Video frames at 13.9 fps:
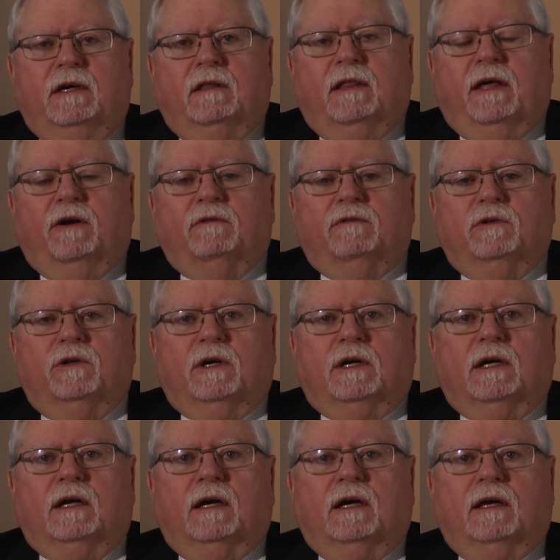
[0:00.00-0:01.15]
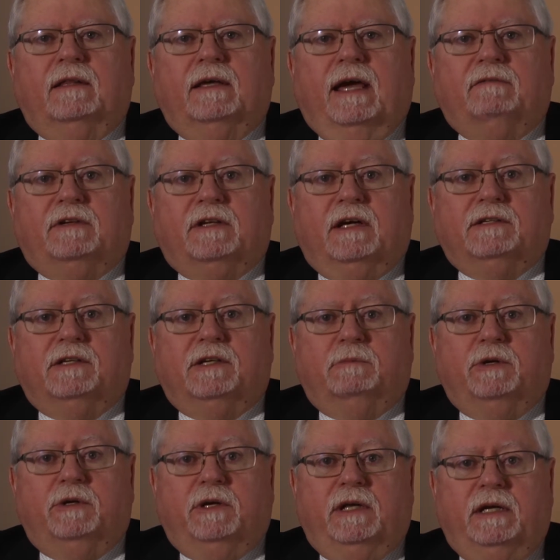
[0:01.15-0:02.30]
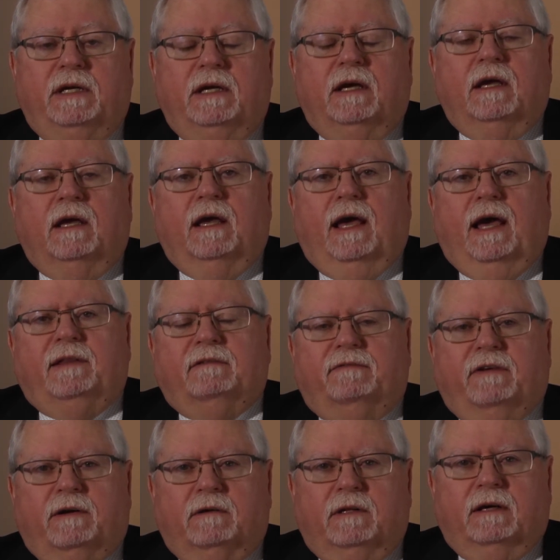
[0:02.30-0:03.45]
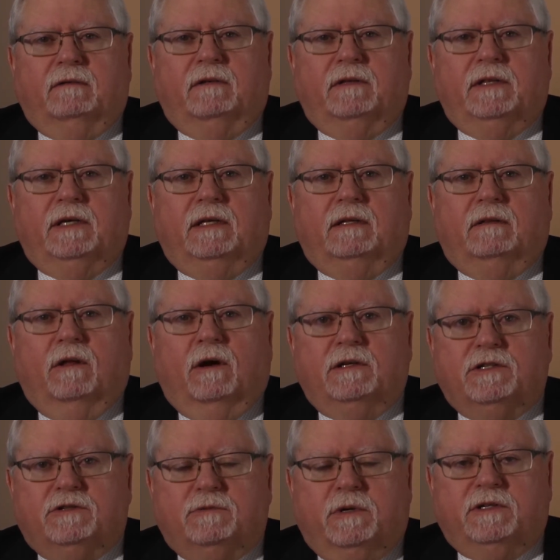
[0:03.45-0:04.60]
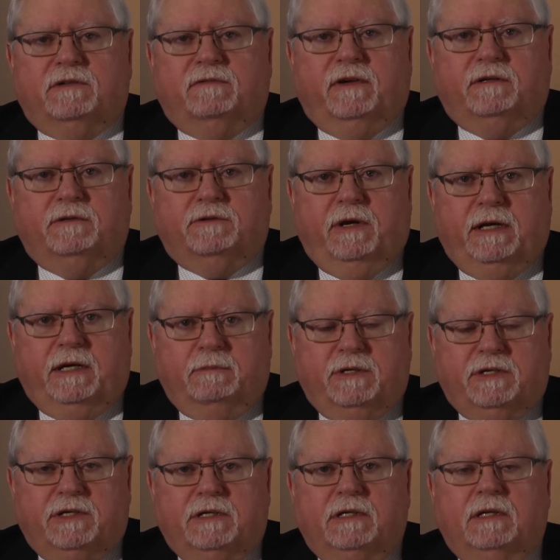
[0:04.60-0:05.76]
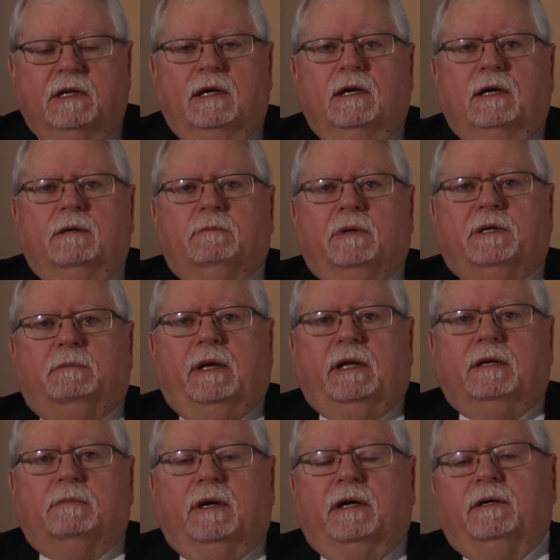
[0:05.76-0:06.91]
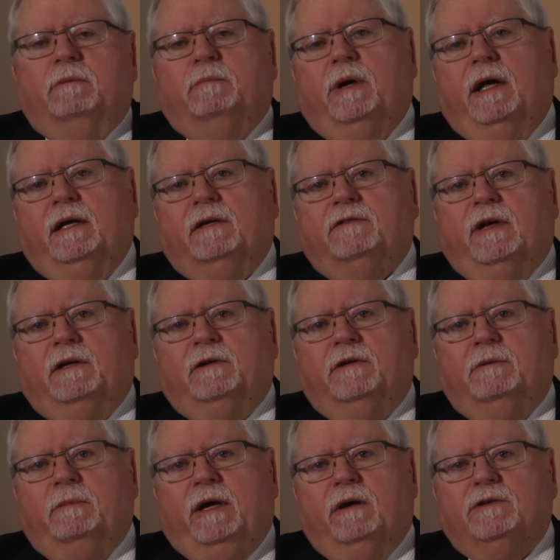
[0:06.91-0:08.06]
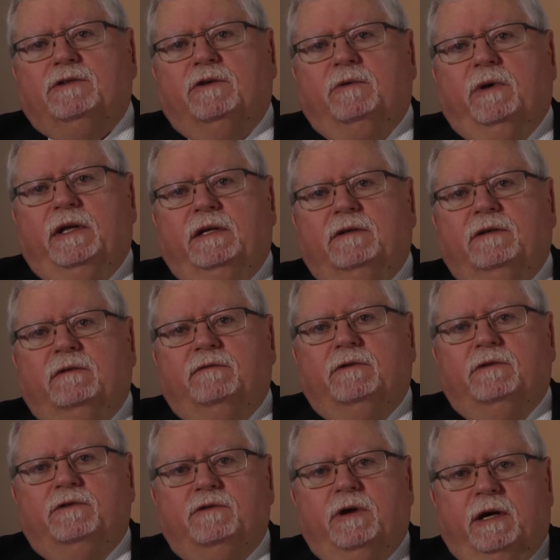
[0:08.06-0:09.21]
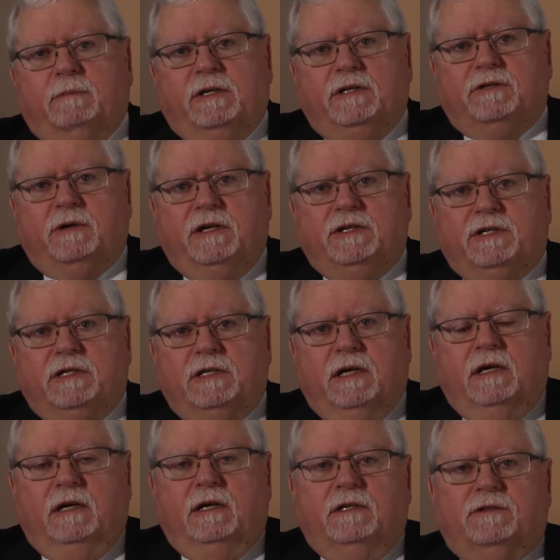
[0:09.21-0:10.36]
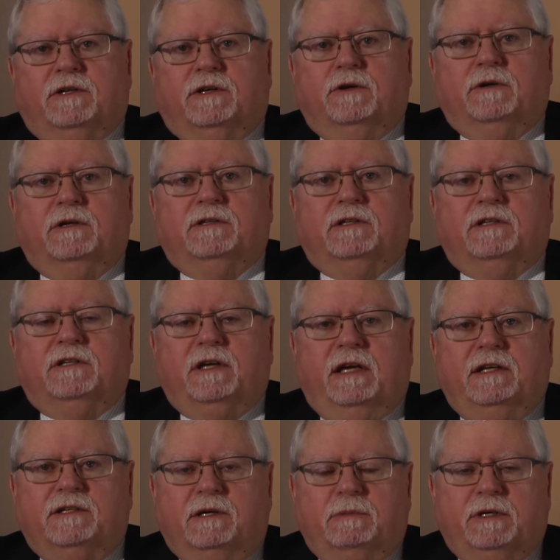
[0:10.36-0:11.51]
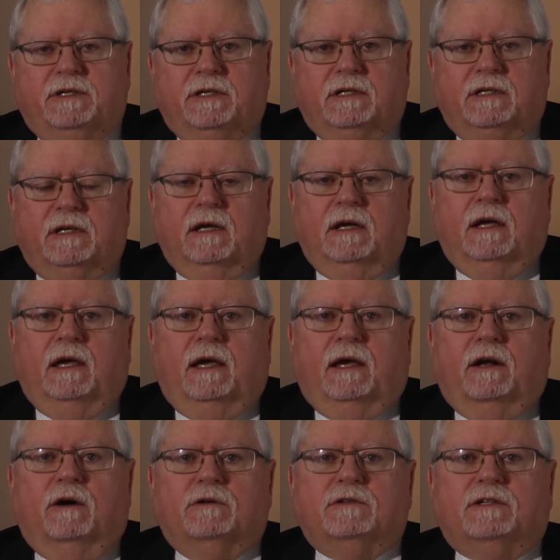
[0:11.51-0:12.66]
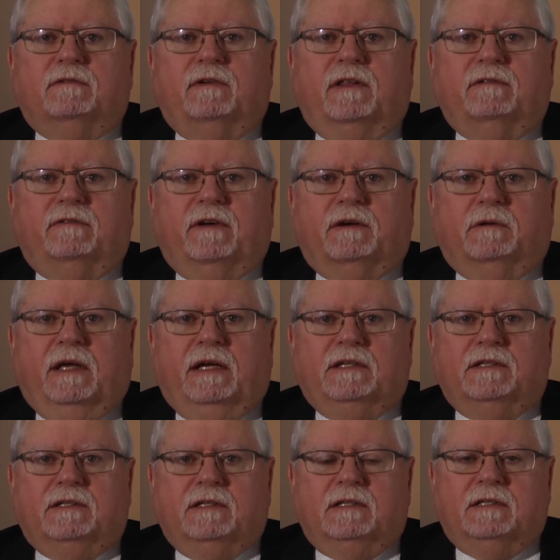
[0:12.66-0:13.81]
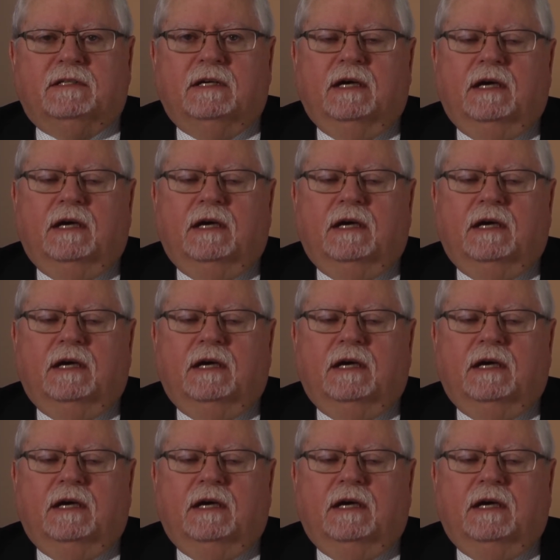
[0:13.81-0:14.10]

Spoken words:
that overlook the advertising community. At the federal level, the largest one is the Federal Trade Commission, but depending upon your product sector, you may also run into the Food and Drug Administration, Securities and Exchange Commission, and a host of other federal agencies.